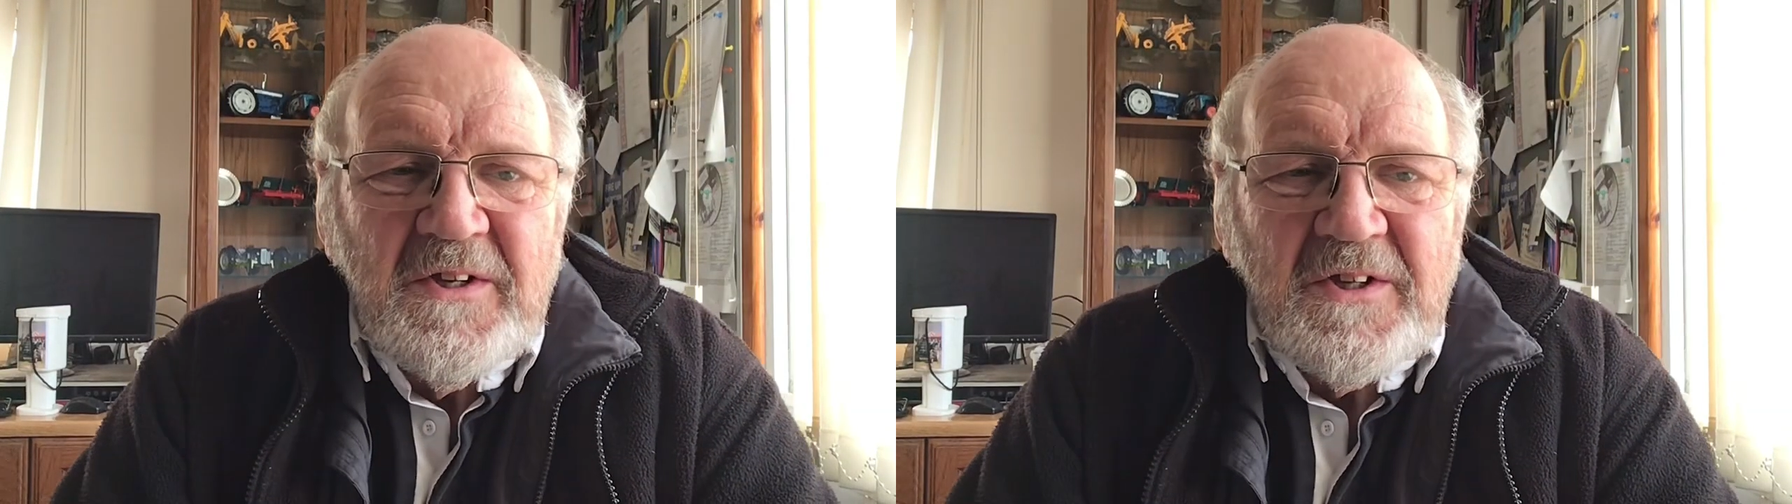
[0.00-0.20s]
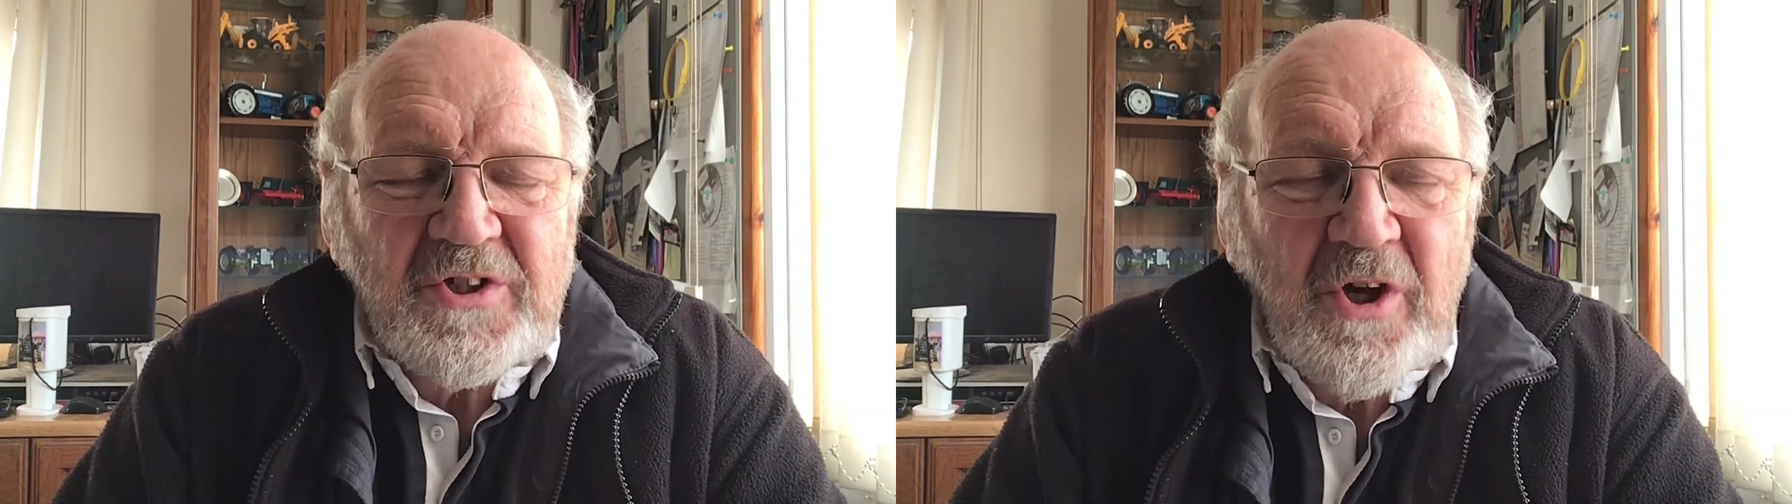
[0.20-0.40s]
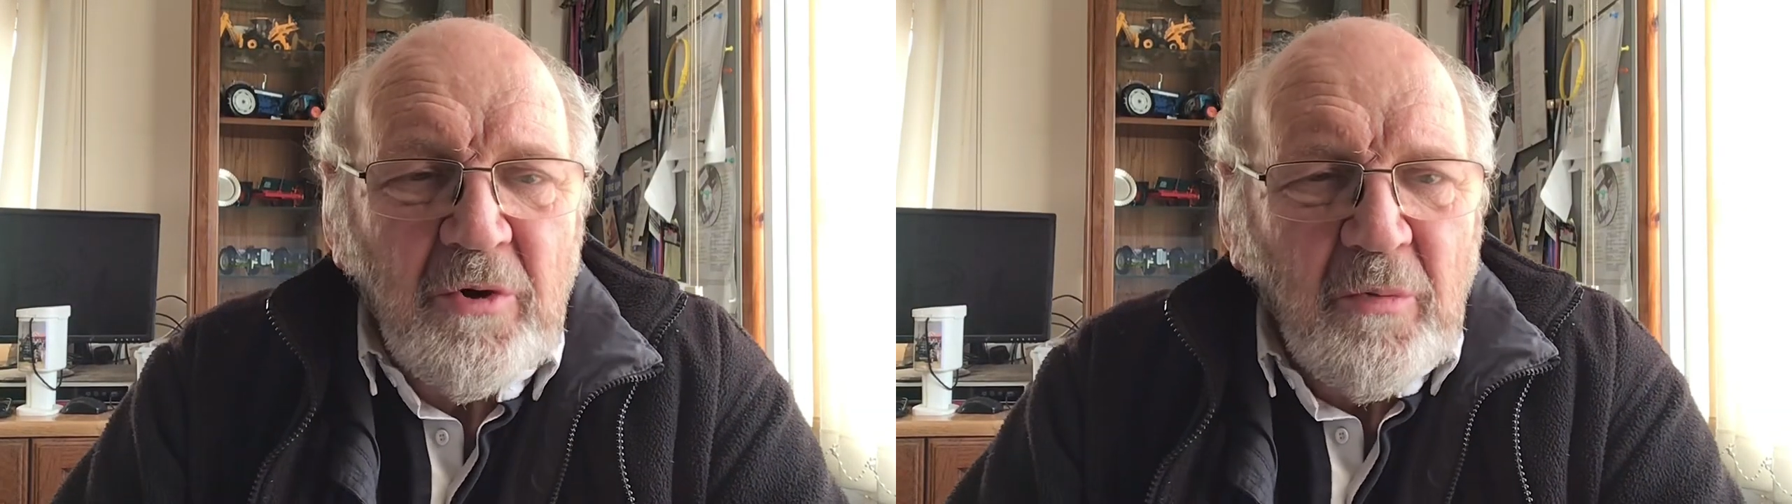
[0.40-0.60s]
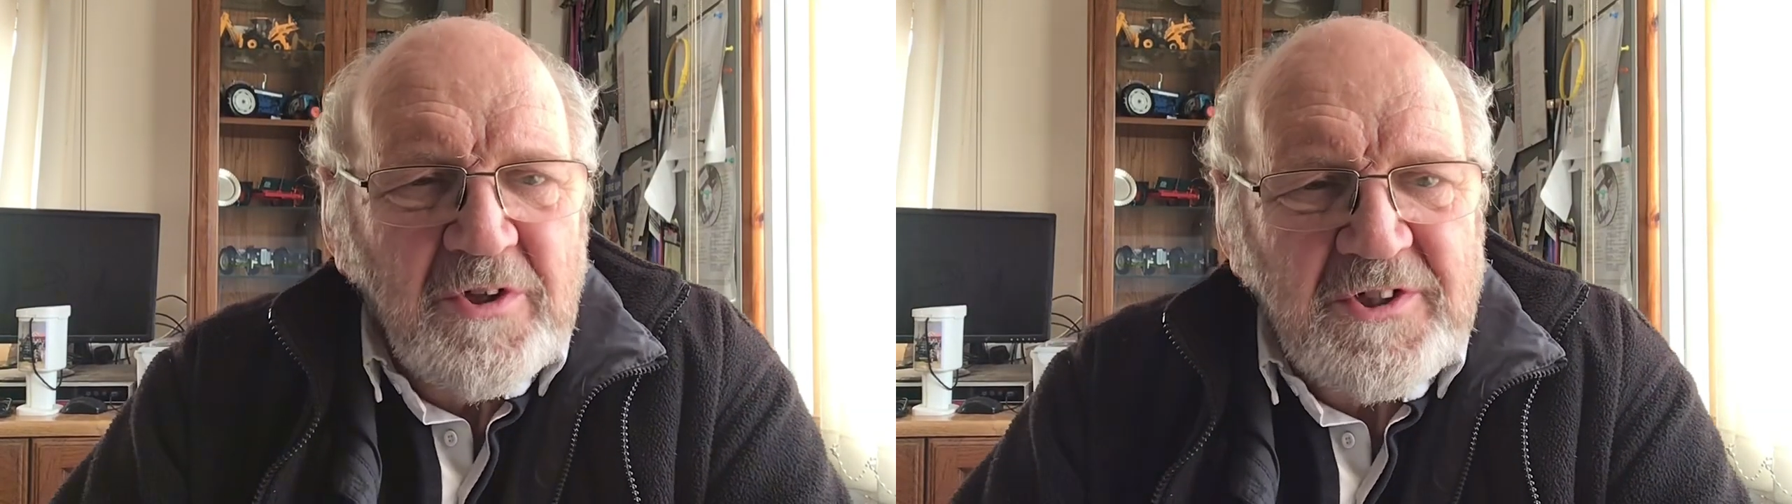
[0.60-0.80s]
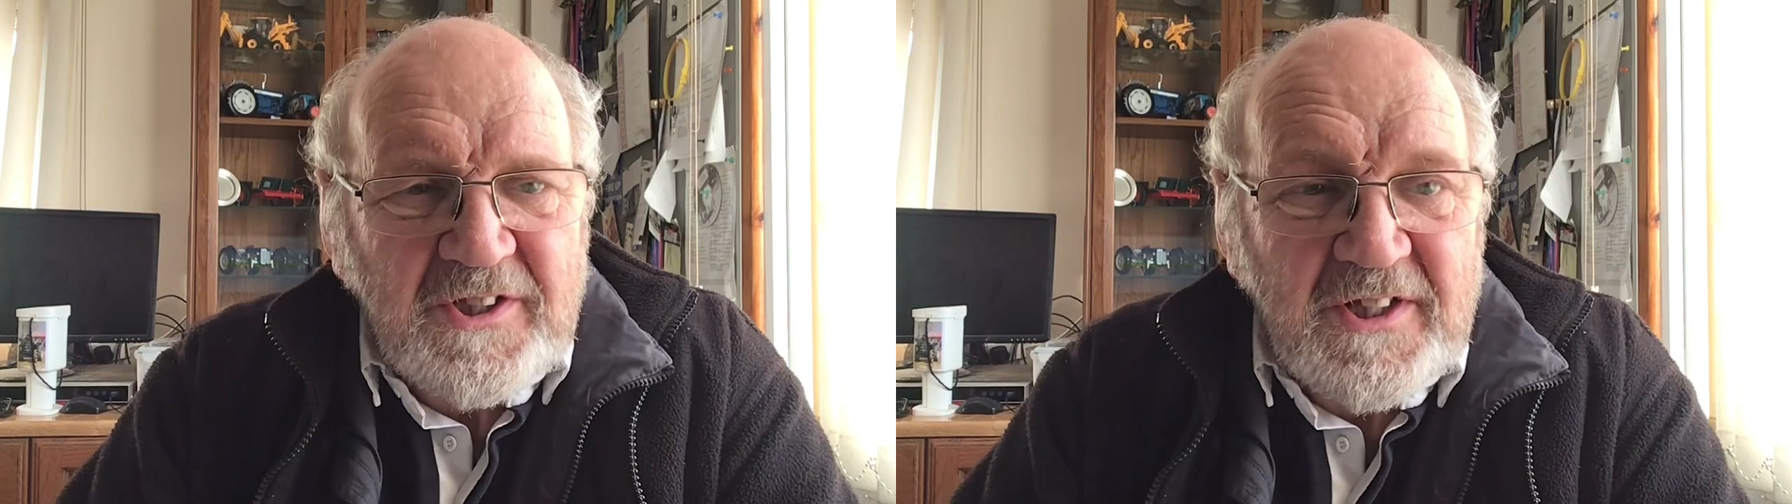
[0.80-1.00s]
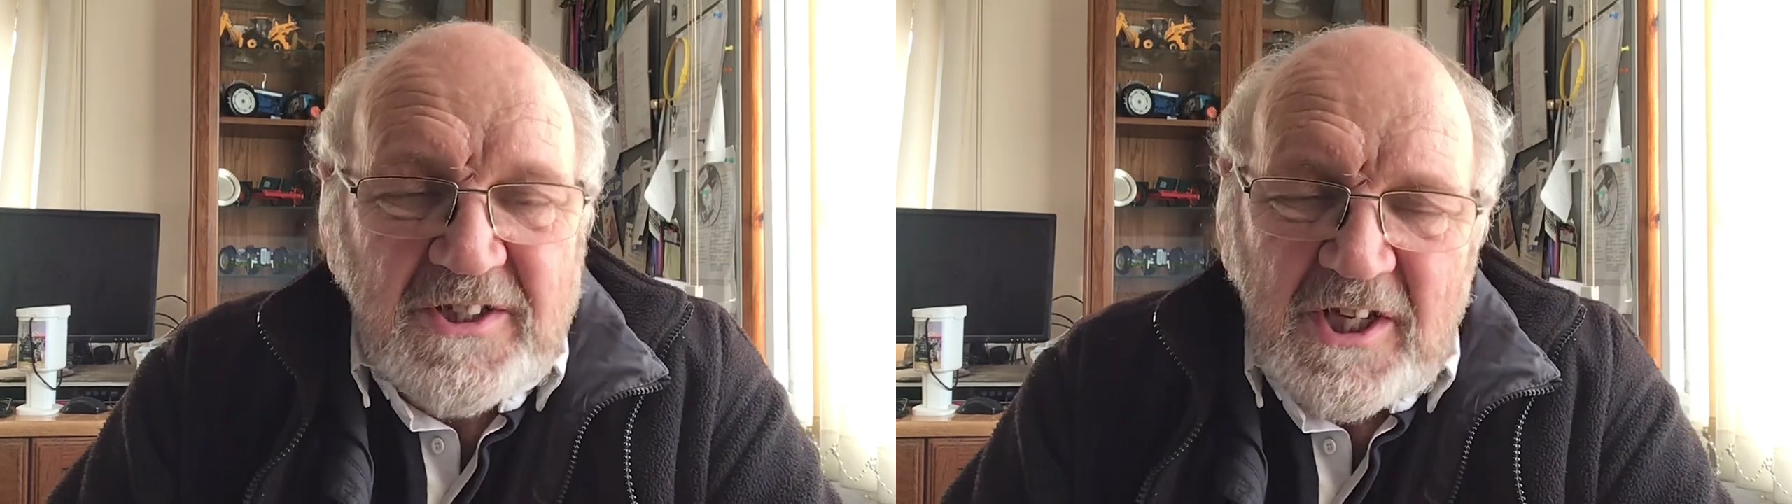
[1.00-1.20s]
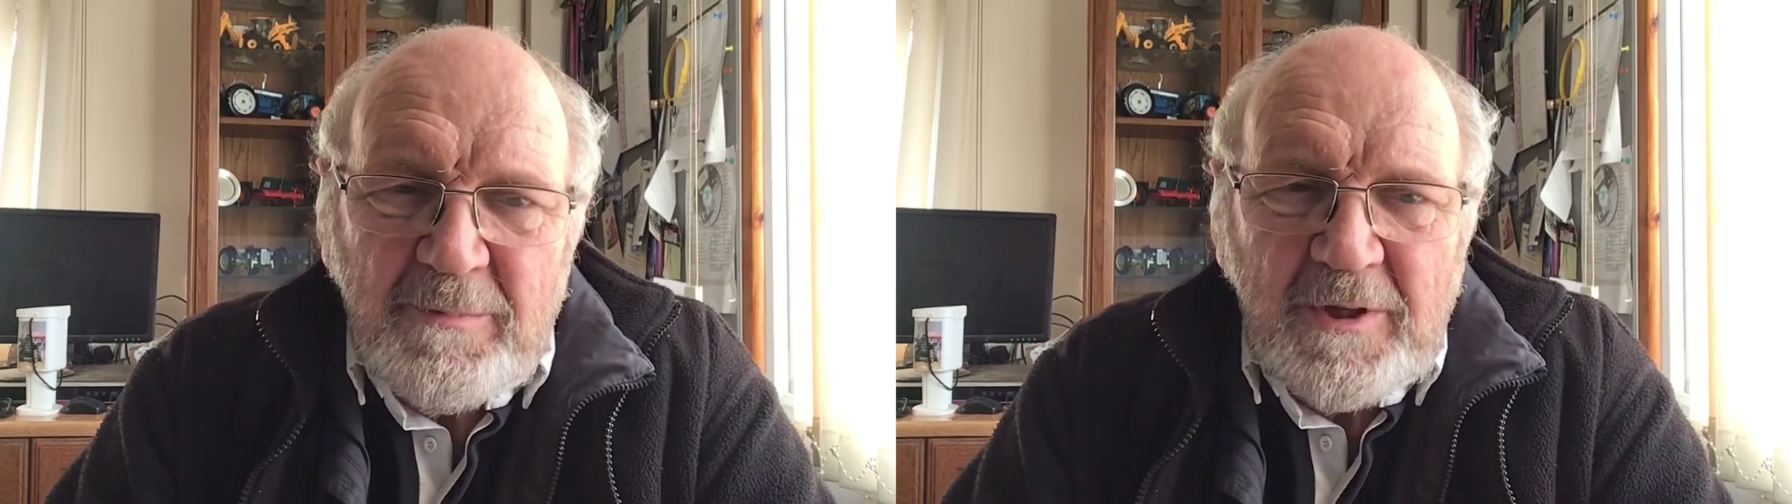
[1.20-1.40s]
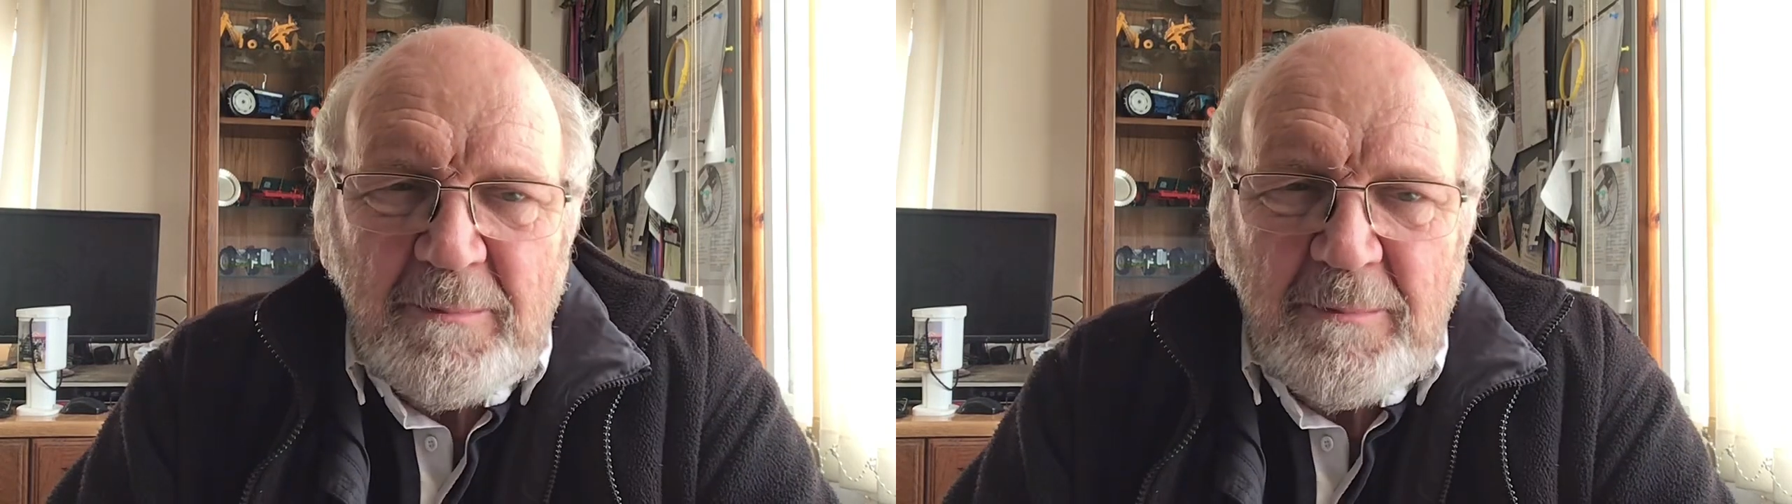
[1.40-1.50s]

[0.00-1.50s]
So what is it they say about